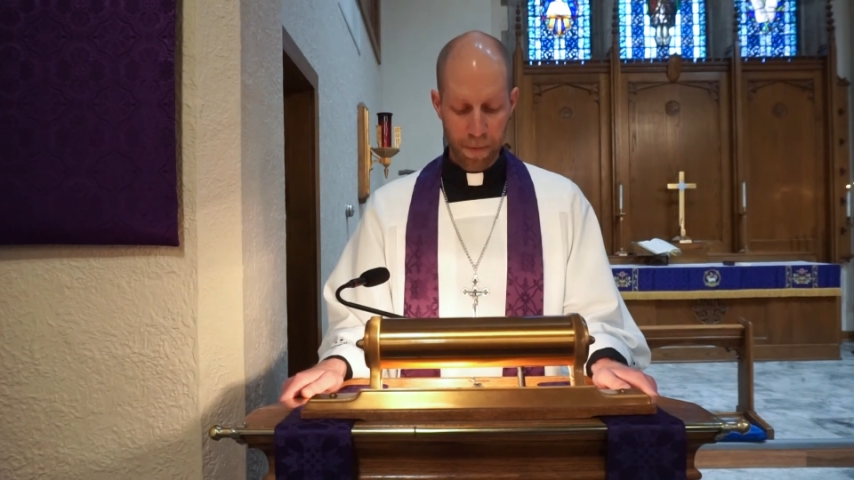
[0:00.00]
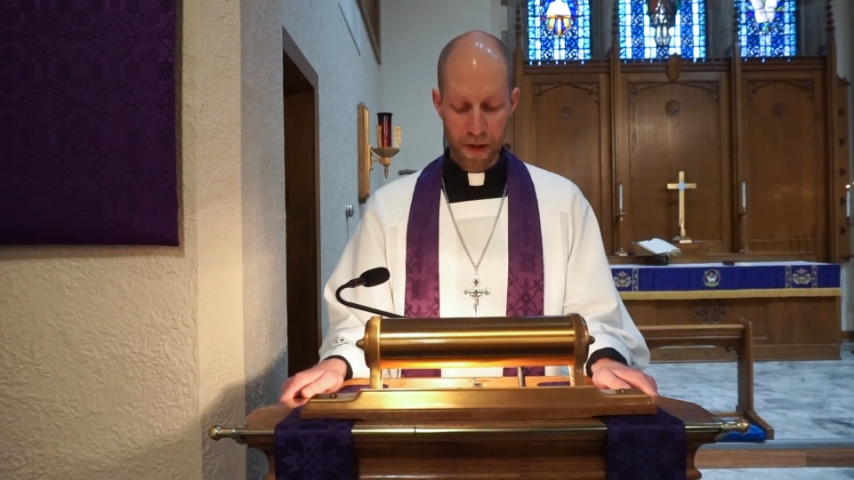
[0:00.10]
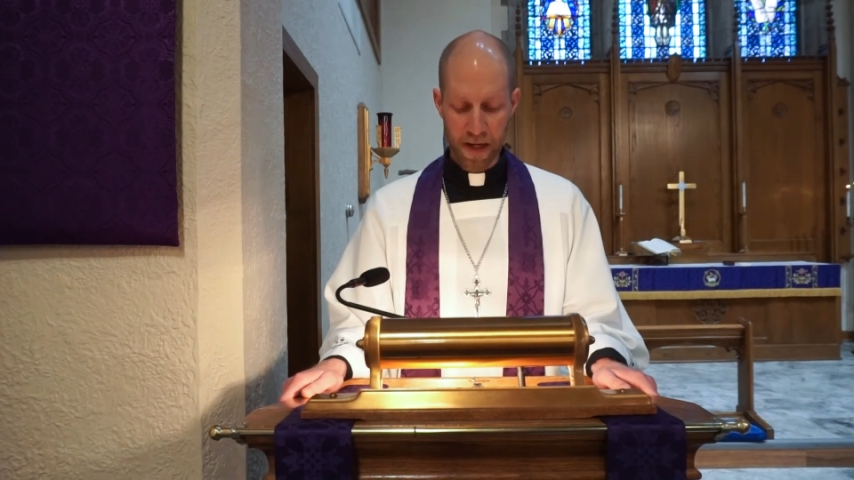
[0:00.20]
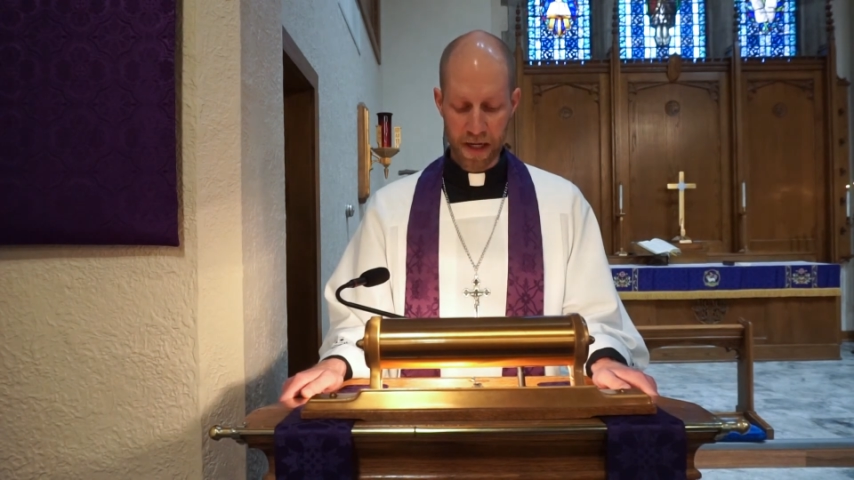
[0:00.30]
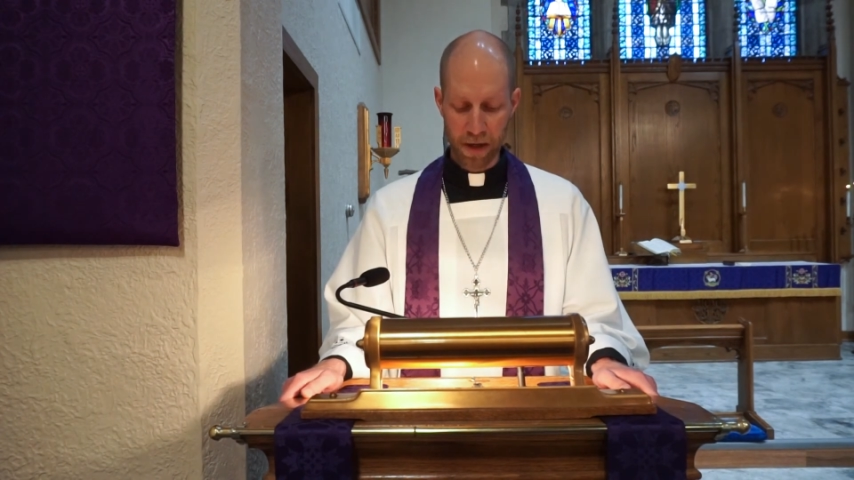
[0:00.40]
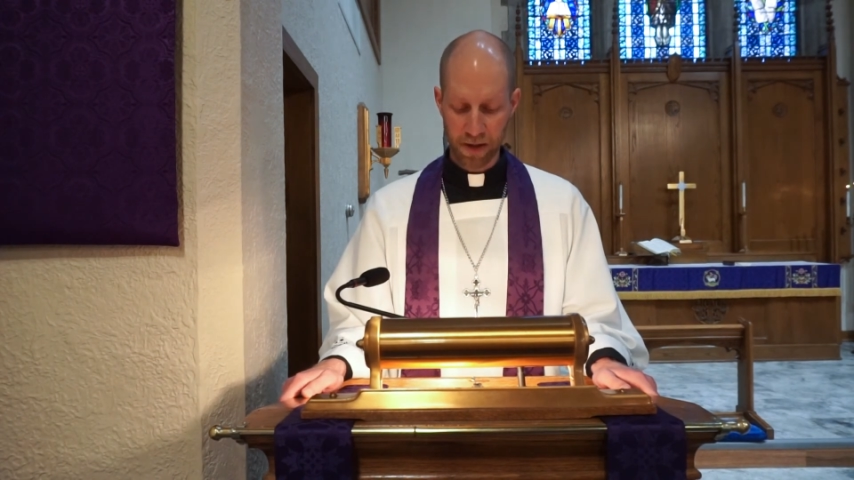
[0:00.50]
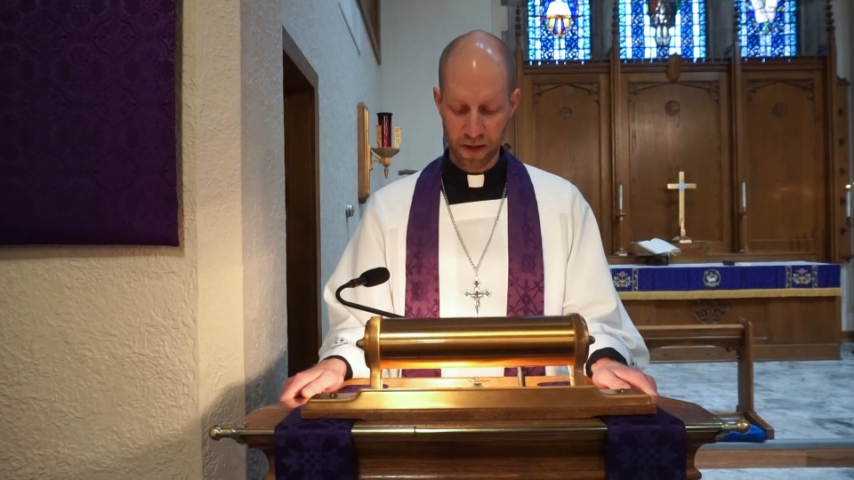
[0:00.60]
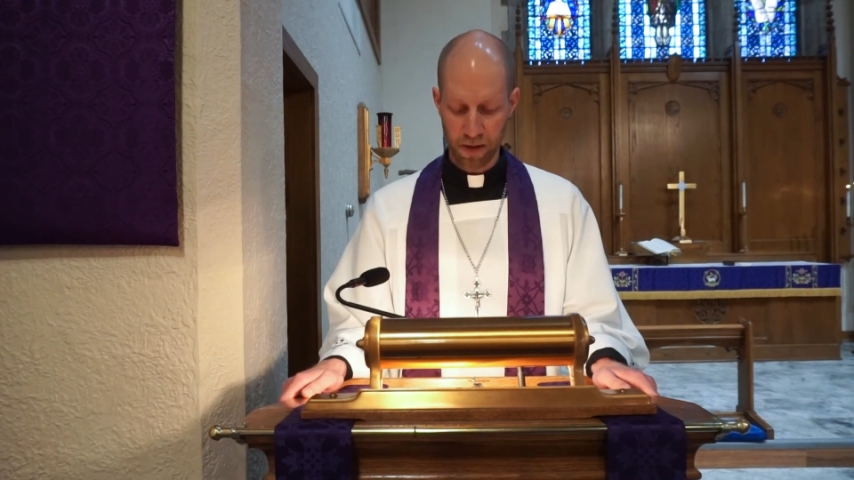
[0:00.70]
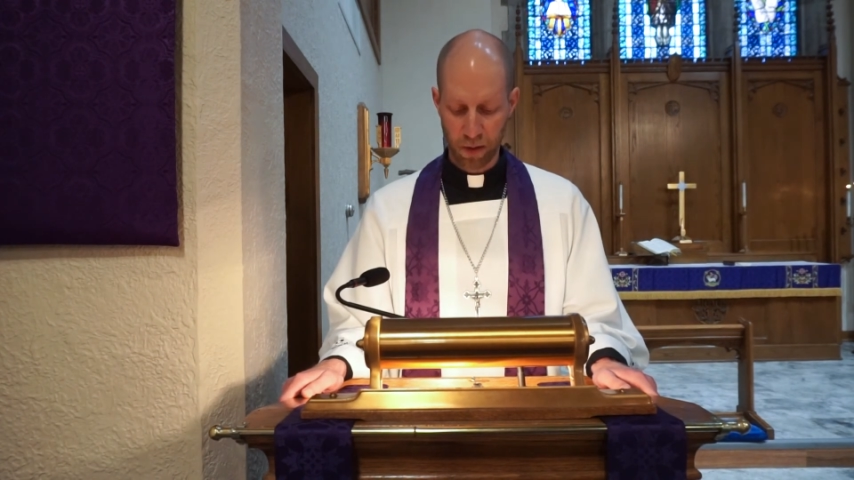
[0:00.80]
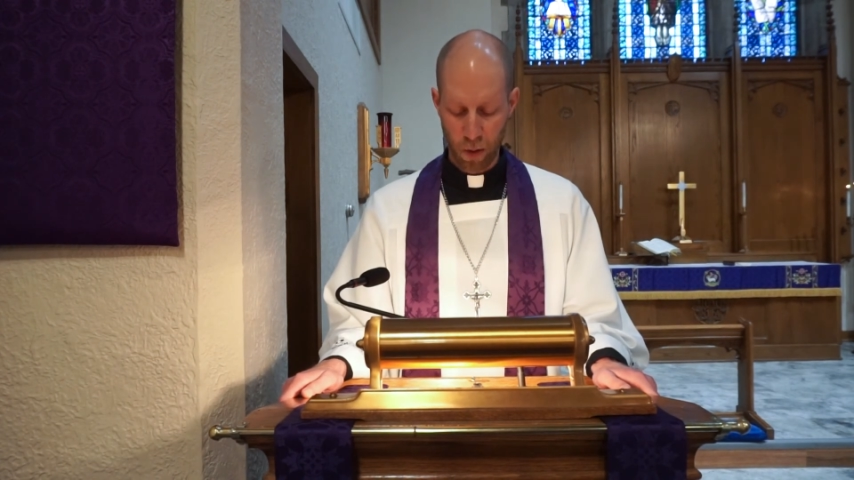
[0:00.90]
be near
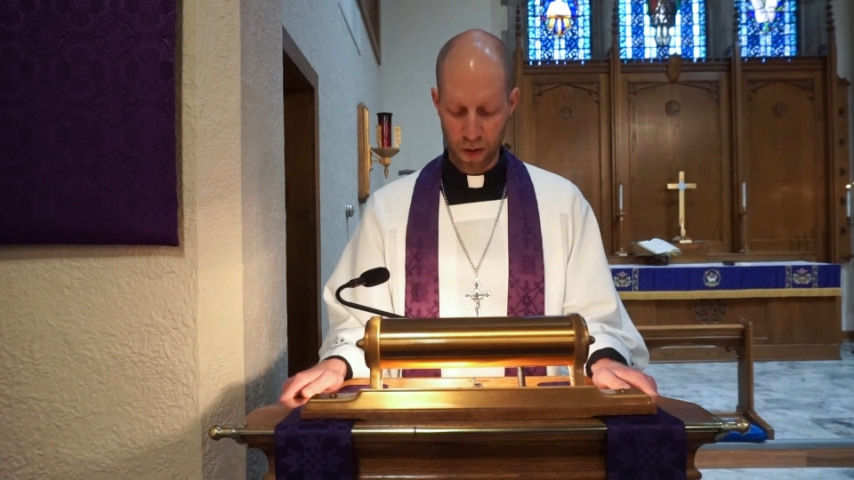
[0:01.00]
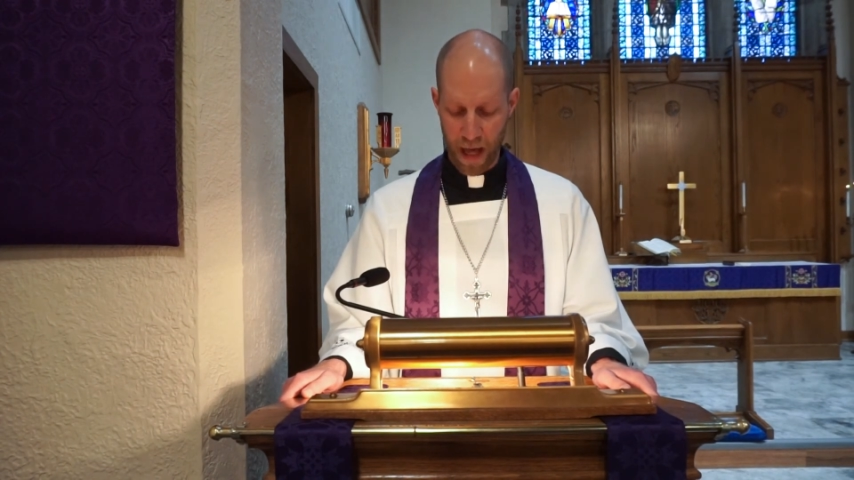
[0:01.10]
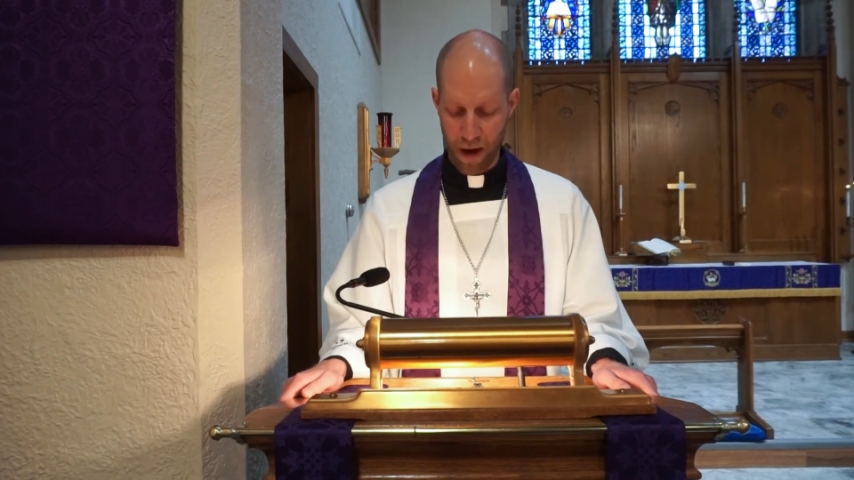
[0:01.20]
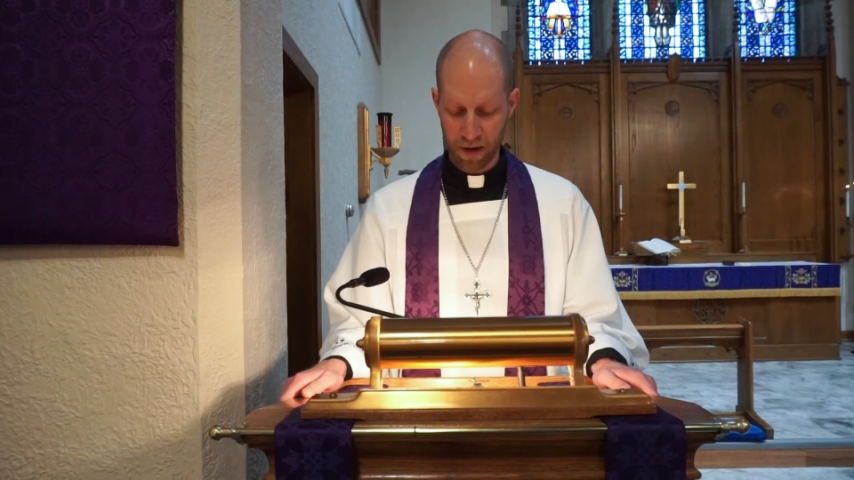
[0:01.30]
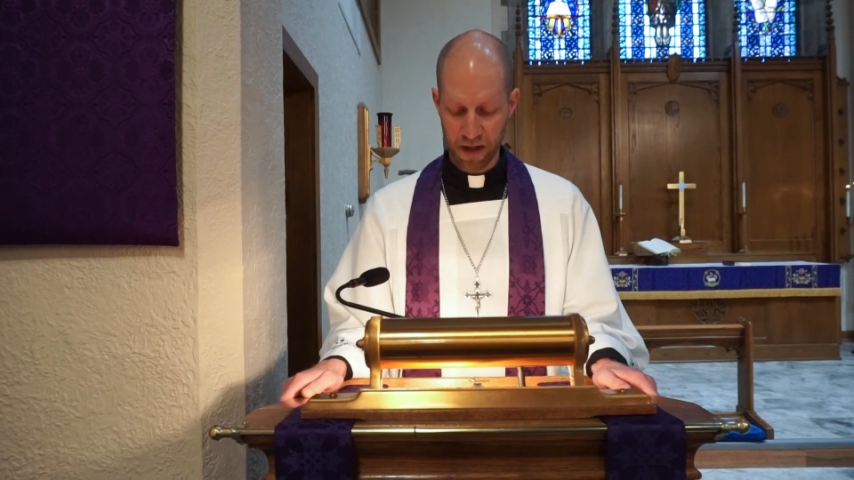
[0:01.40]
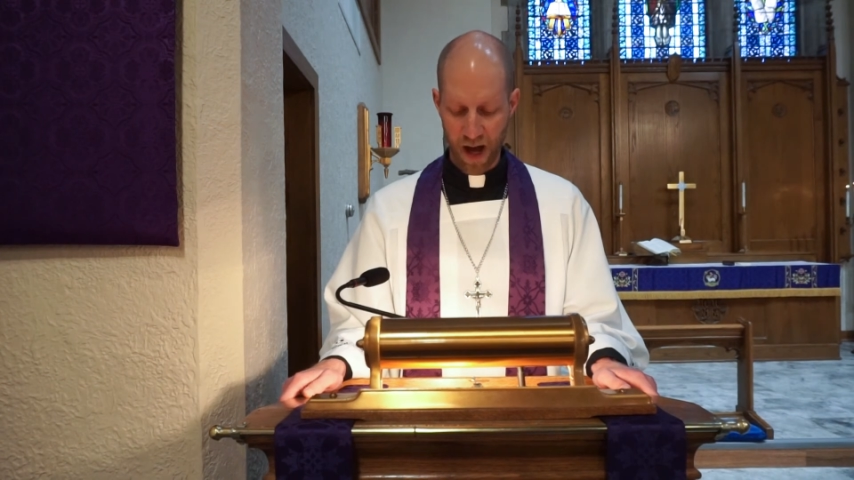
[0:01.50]
to the Lord our